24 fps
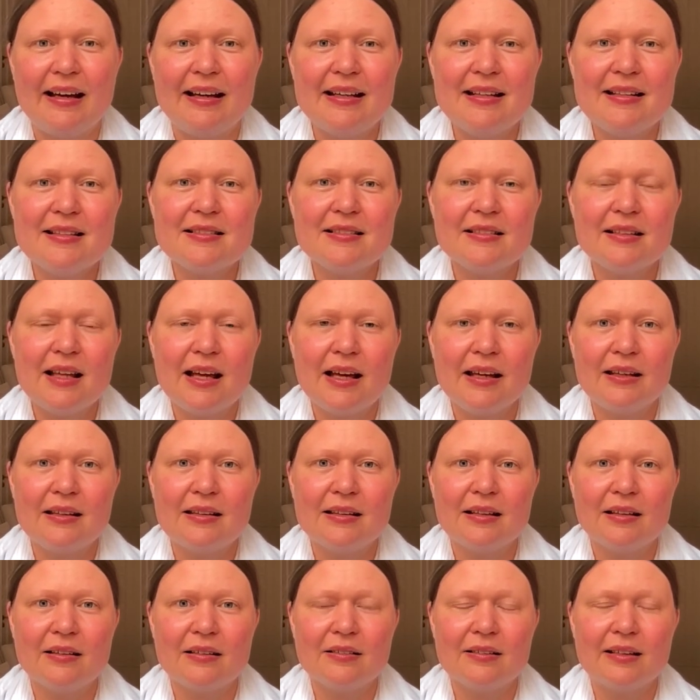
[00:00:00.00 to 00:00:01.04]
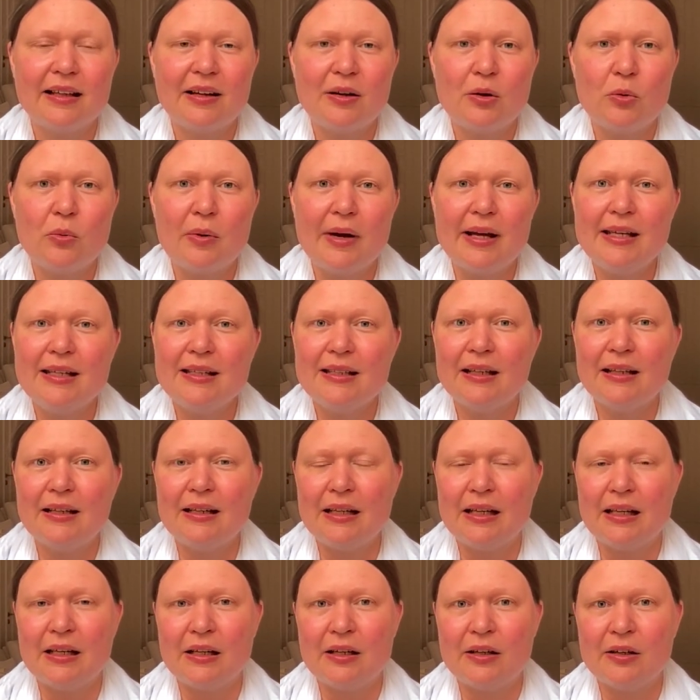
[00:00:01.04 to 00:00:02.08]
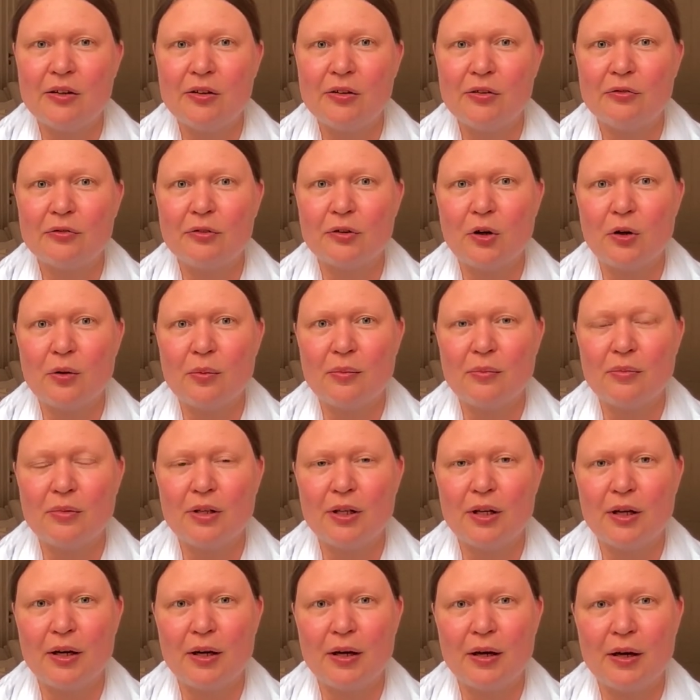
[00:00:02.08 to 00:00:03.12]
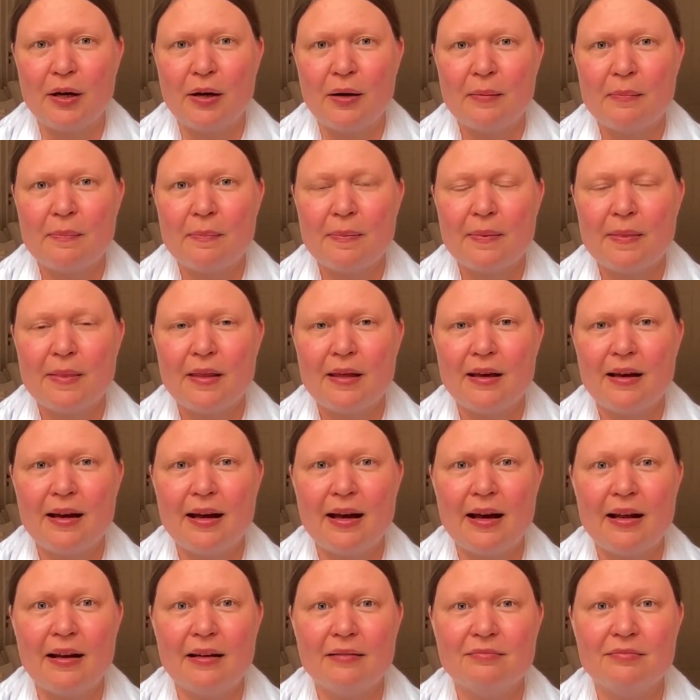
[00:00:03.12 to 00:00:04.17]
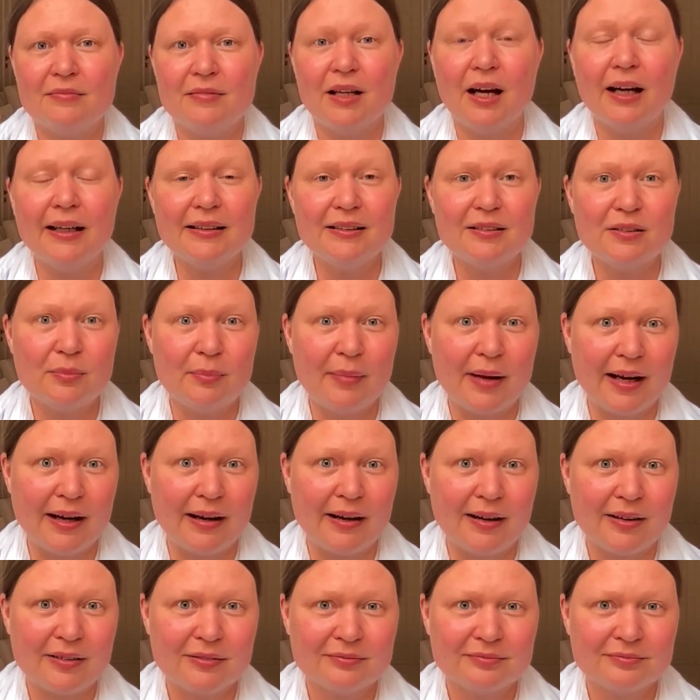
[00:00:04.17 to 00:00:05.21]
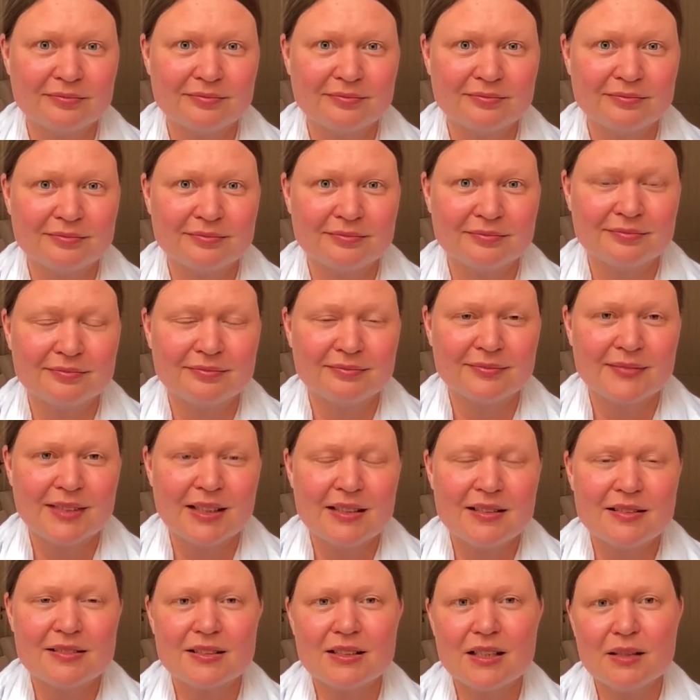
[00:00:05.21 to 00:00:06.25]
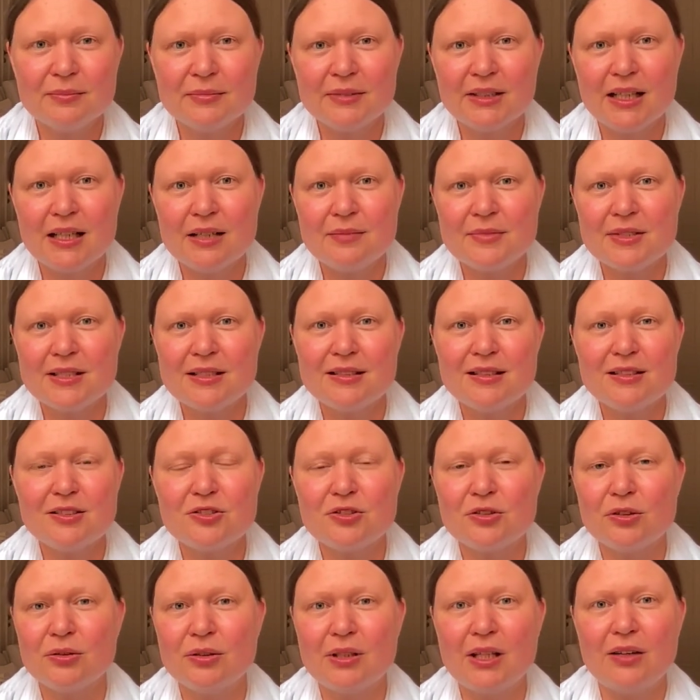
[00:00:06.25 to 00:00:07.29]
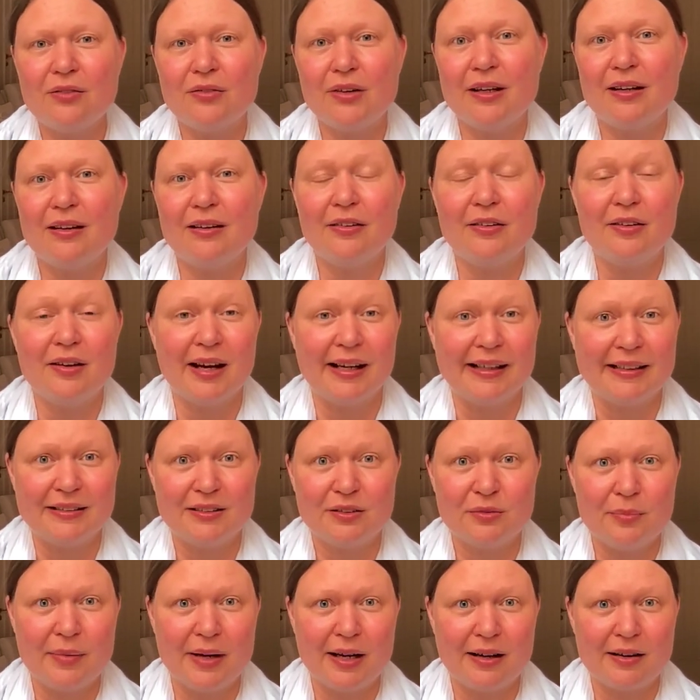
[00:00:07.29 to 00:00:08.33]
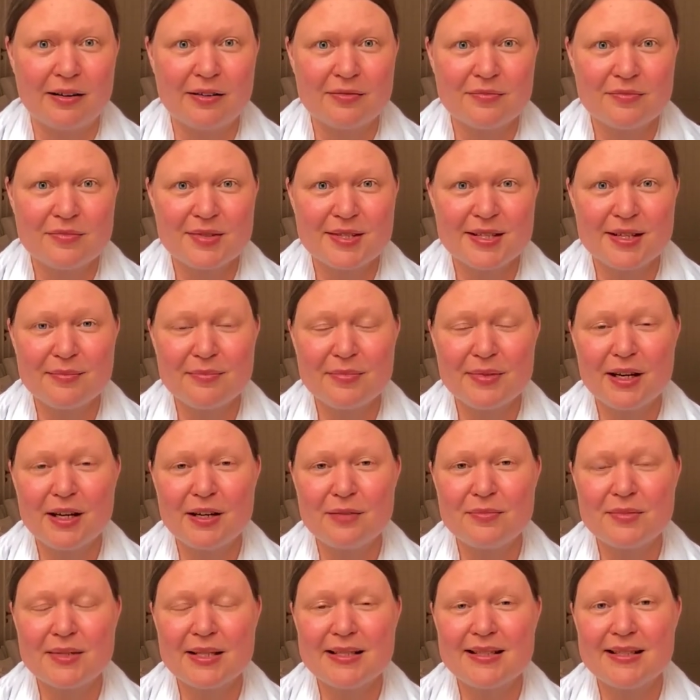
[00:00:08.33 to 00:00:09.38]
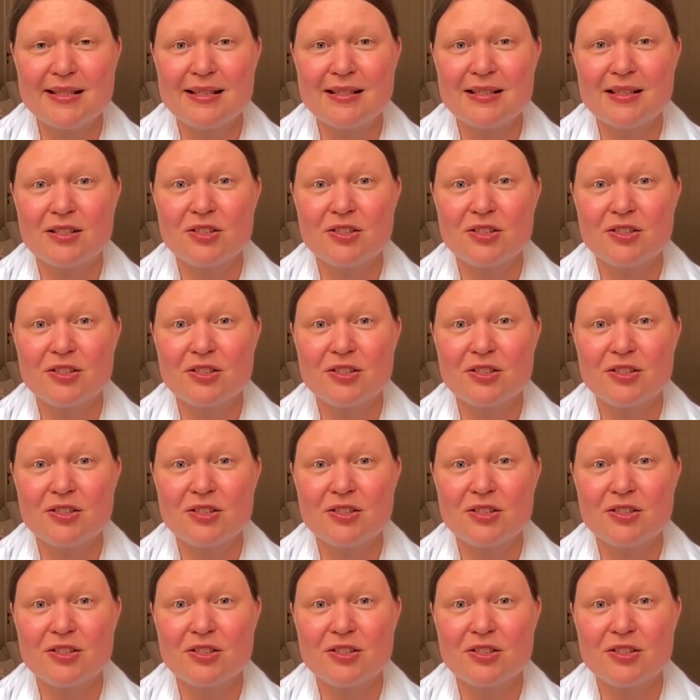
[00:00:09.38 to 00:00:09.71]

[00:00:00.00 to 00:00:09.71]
it's like awakening from the uh, nightmare. Sometimes it is not even a nightmare, sometimes it is